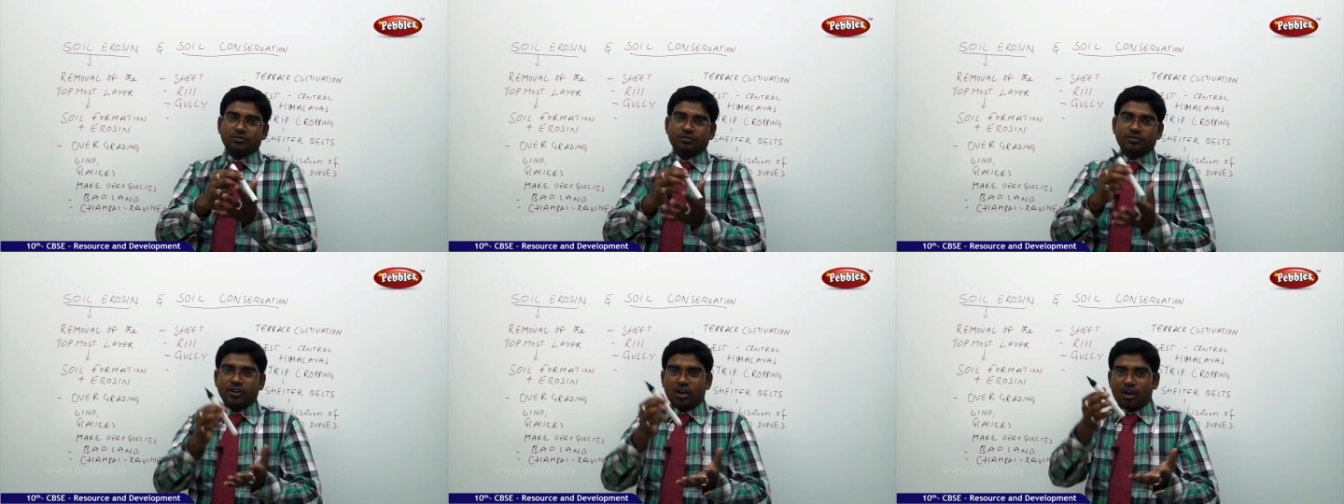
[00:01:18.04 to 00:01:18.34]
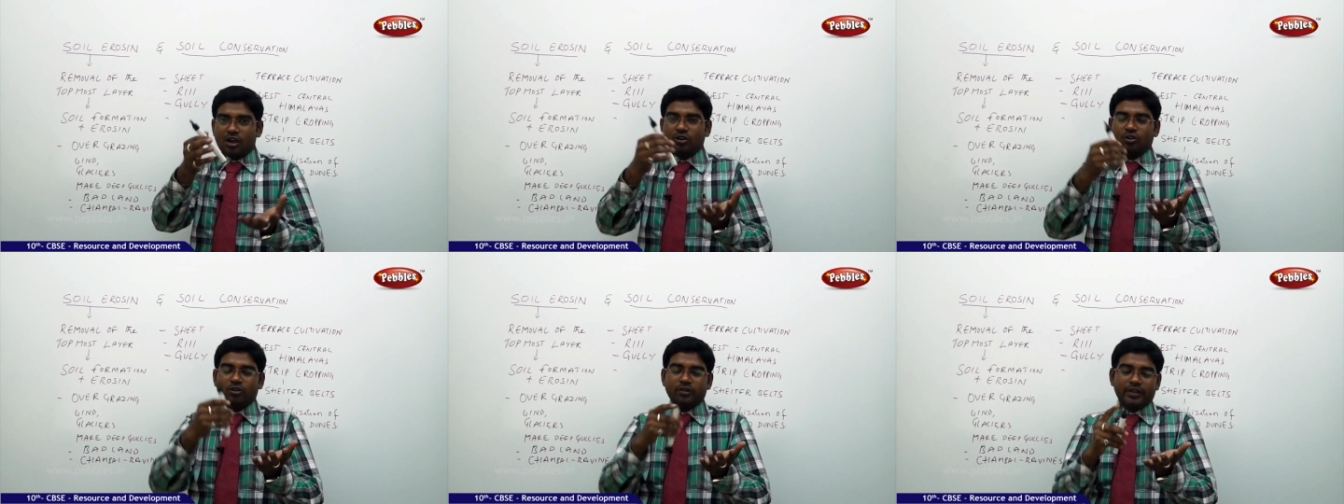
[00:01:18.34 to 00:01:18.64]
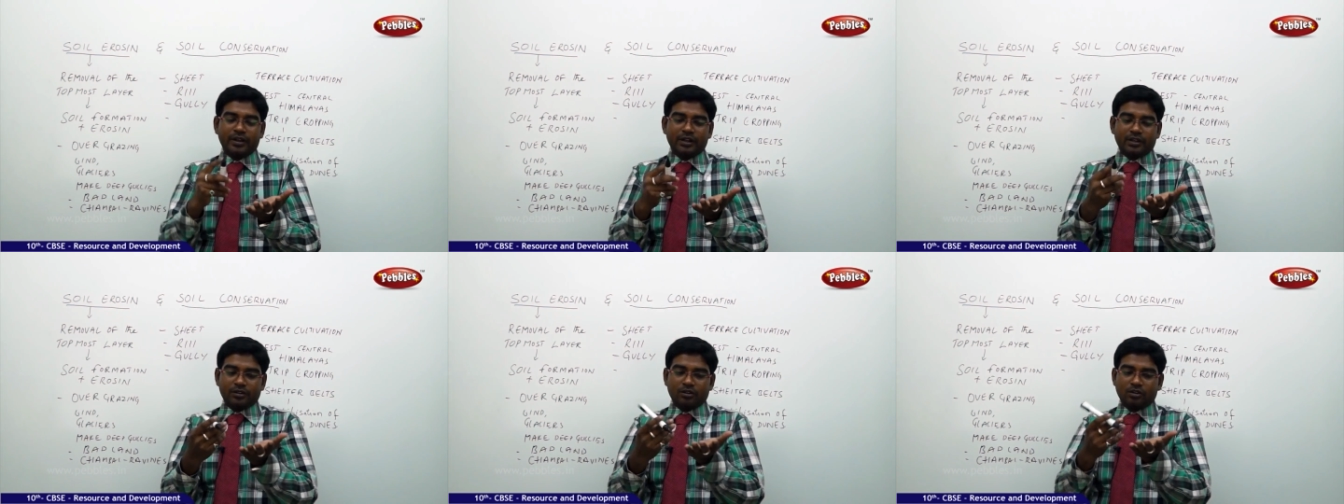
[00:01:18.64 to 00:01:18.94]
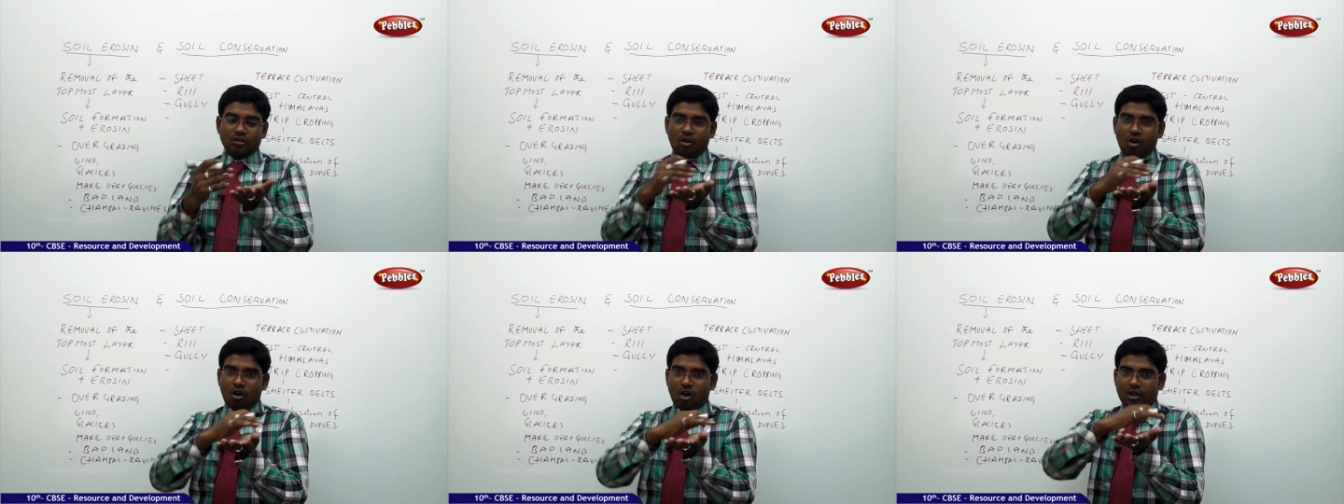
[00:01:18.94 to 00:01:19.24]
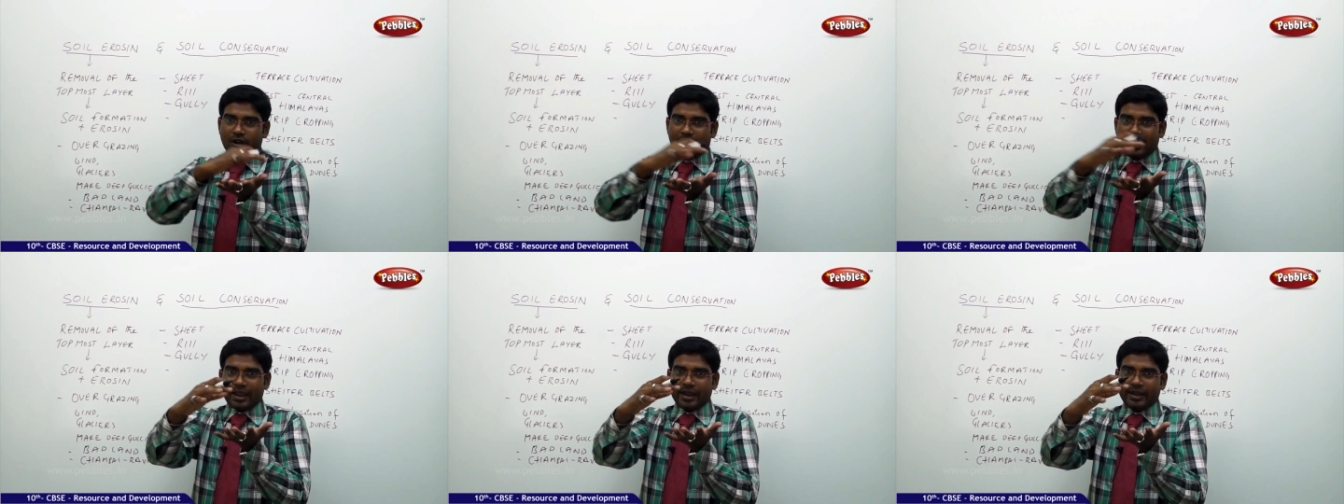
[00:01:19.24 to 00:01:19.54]
We all know that
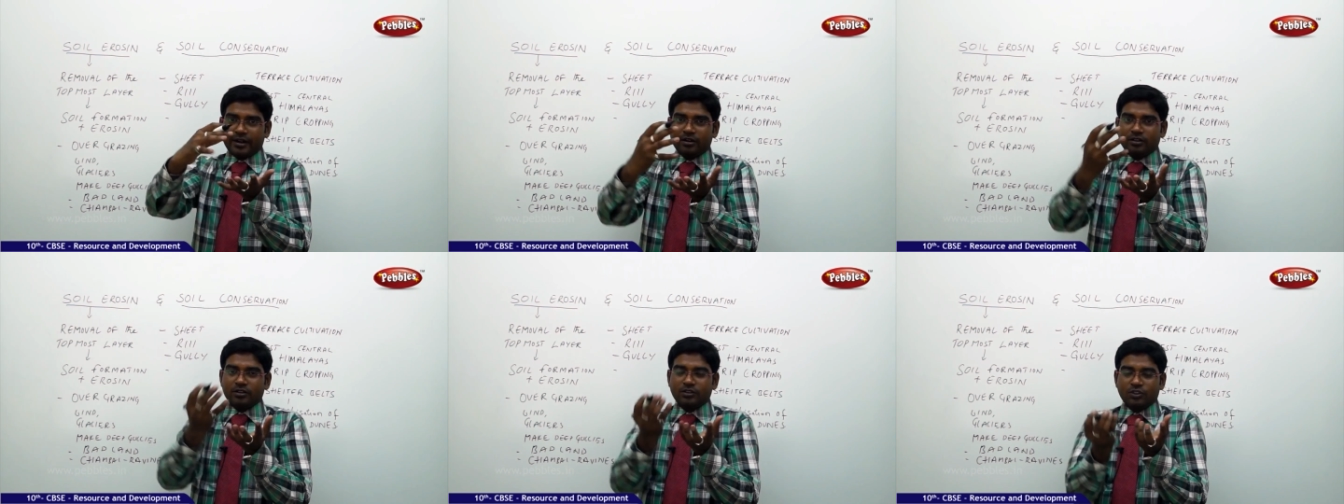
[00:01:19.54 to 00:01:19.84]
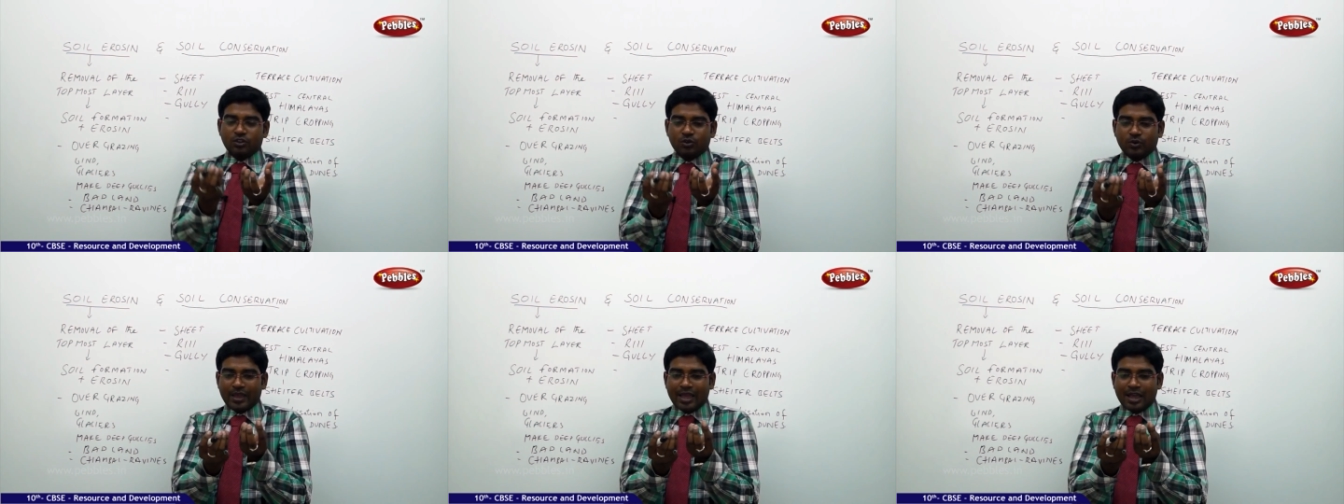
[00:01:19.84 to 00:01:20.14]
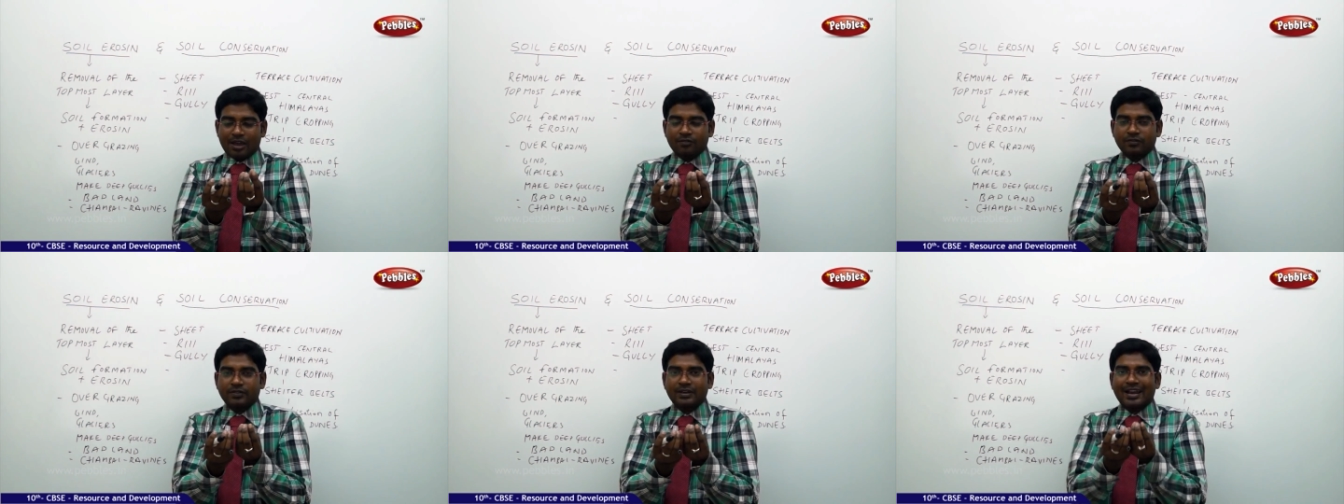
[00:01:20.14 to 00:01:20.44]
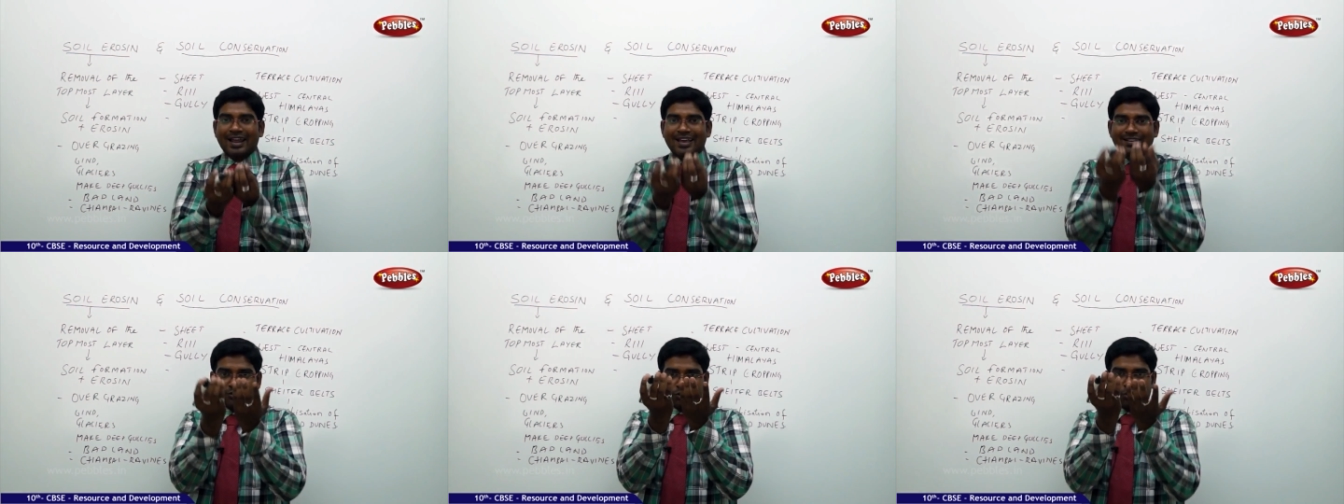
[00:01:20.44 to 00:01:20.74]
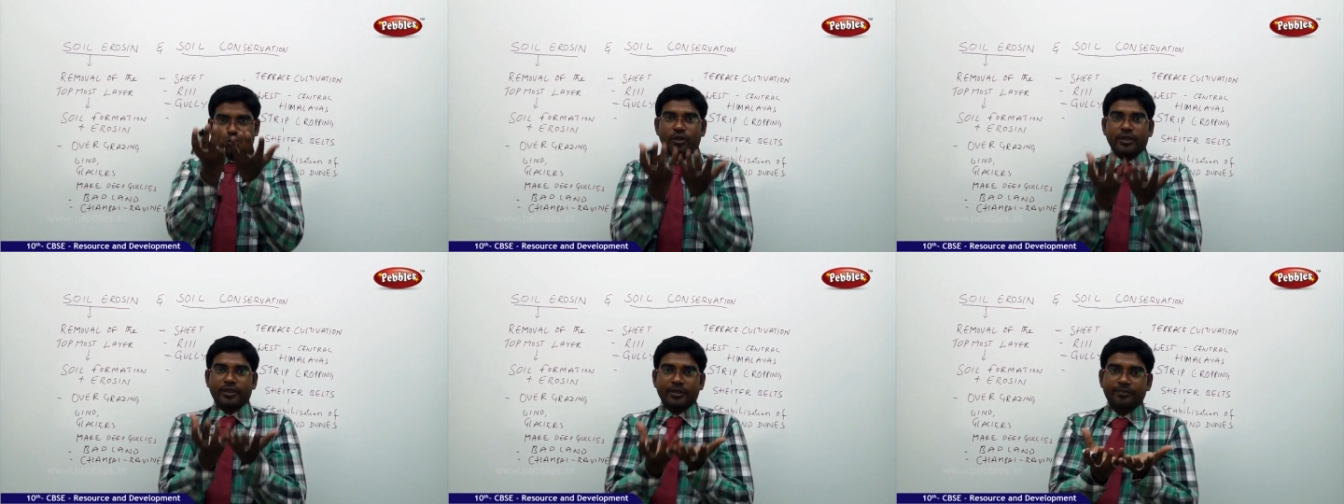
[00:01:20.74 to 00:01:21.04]
on land you have grass
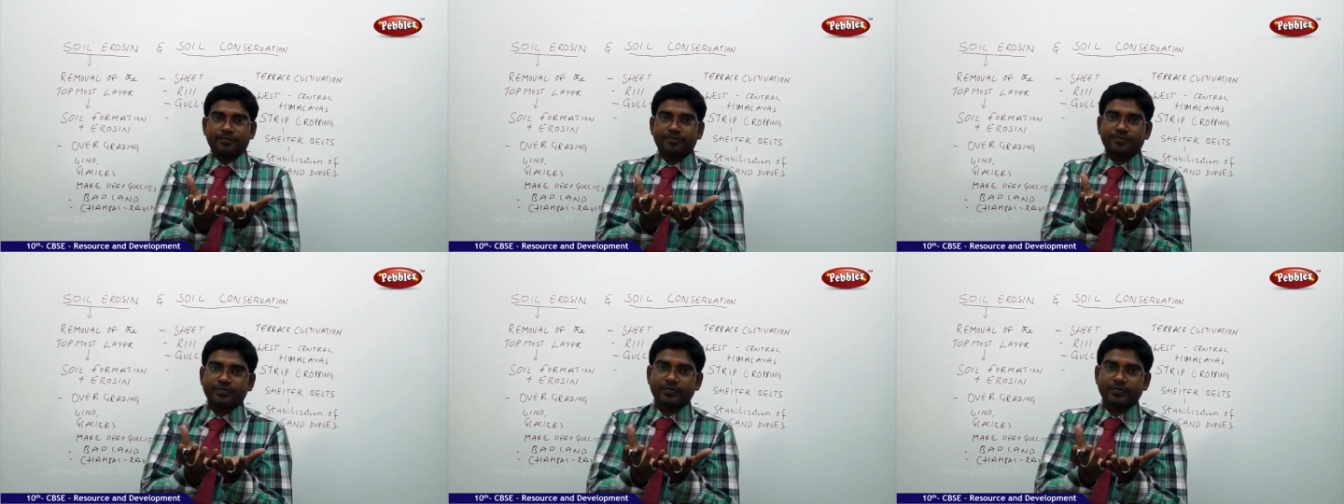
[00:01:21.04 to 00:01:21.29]
growing.